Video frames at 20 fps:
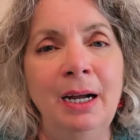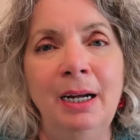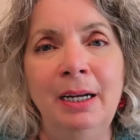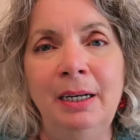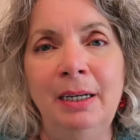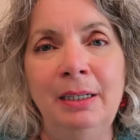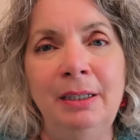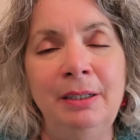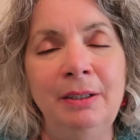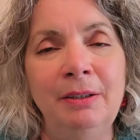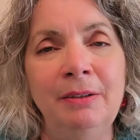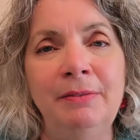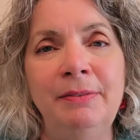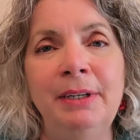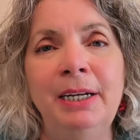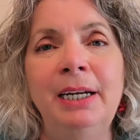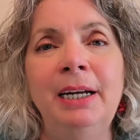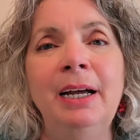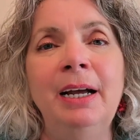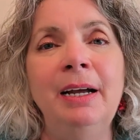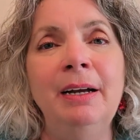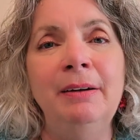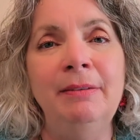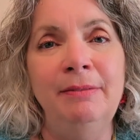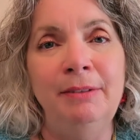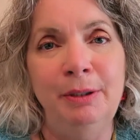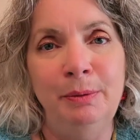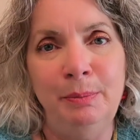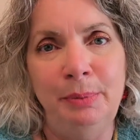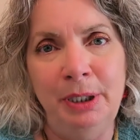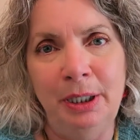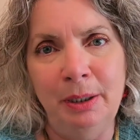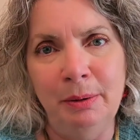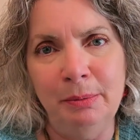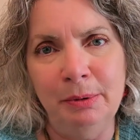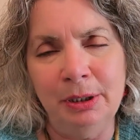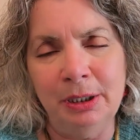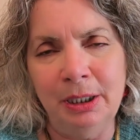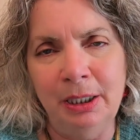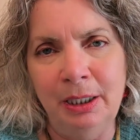I didn't know if I'd ever be
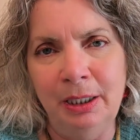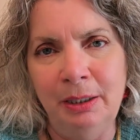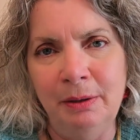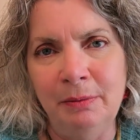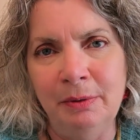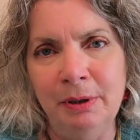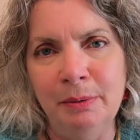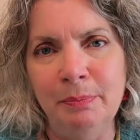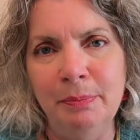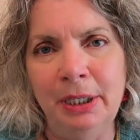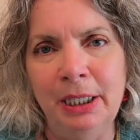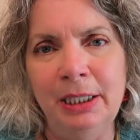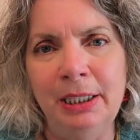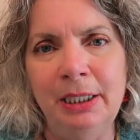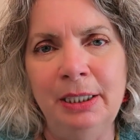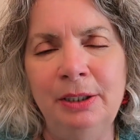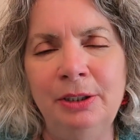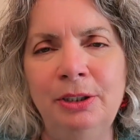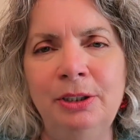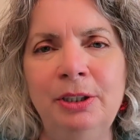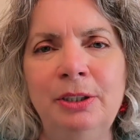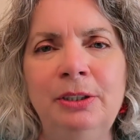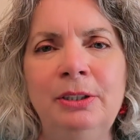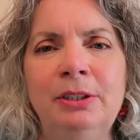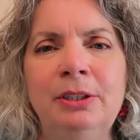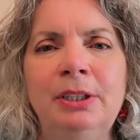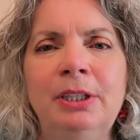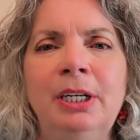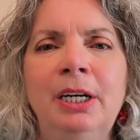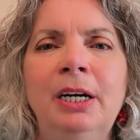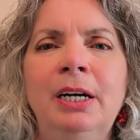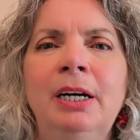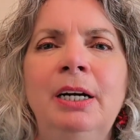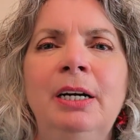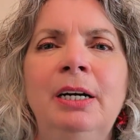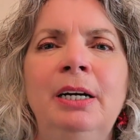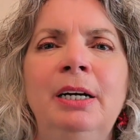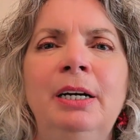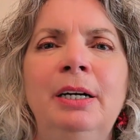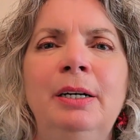able to eat with my dentures.
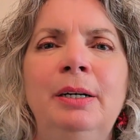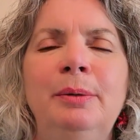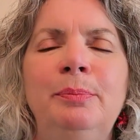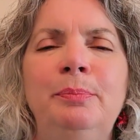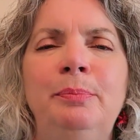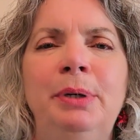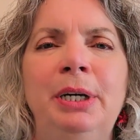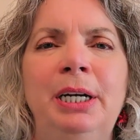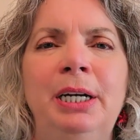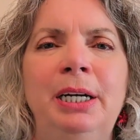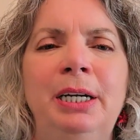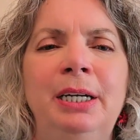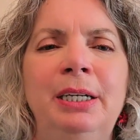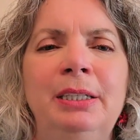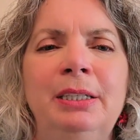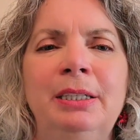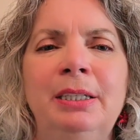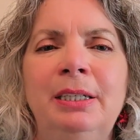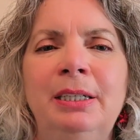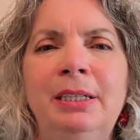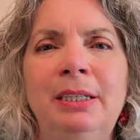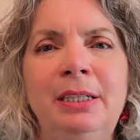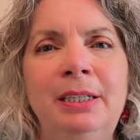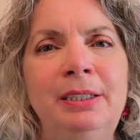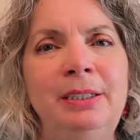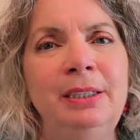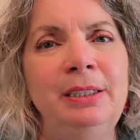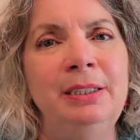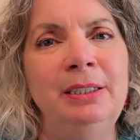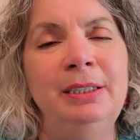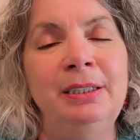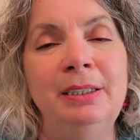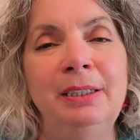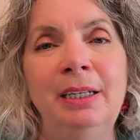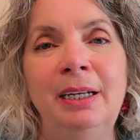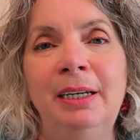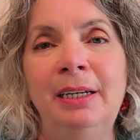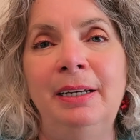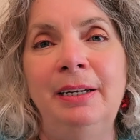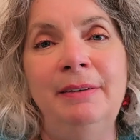But it just
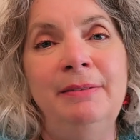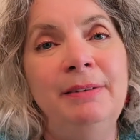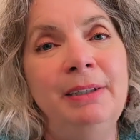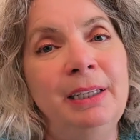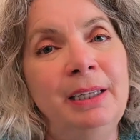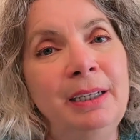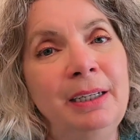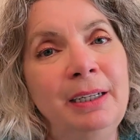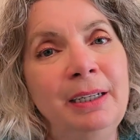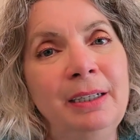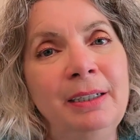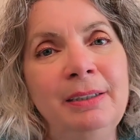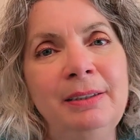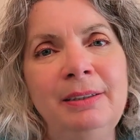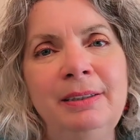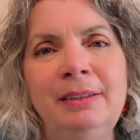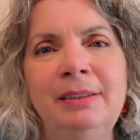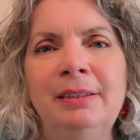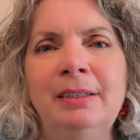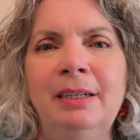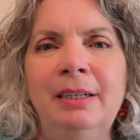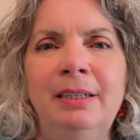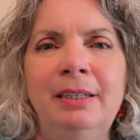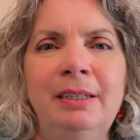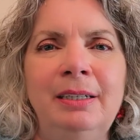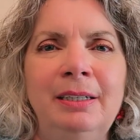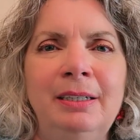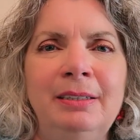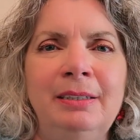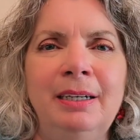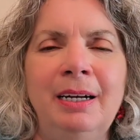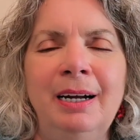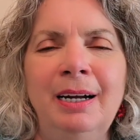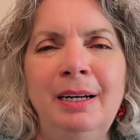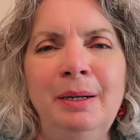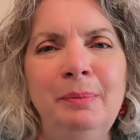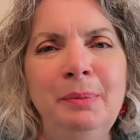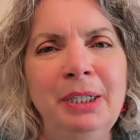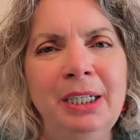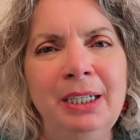like everything else, a little
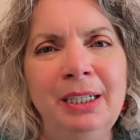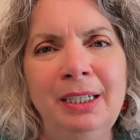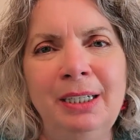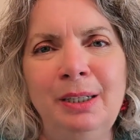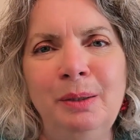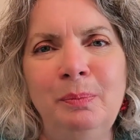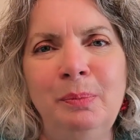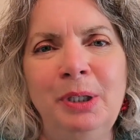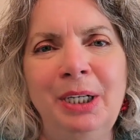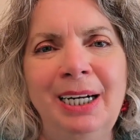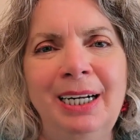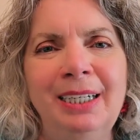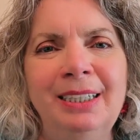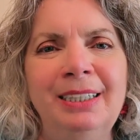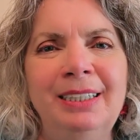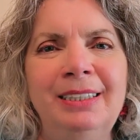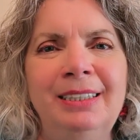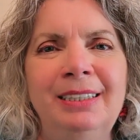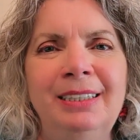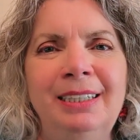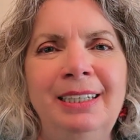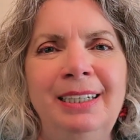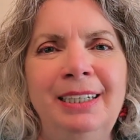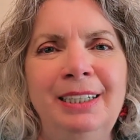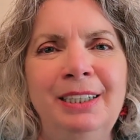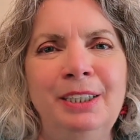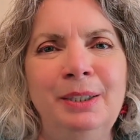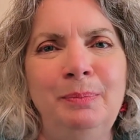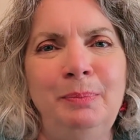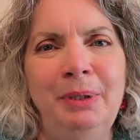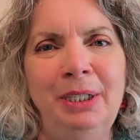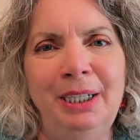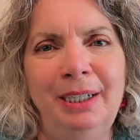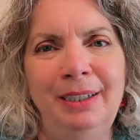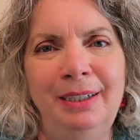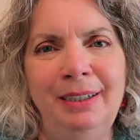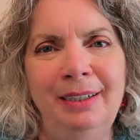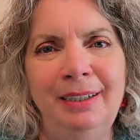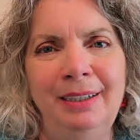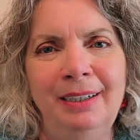time and a little practice and it gets
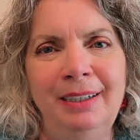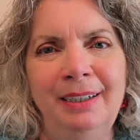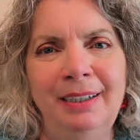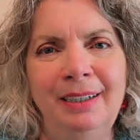better.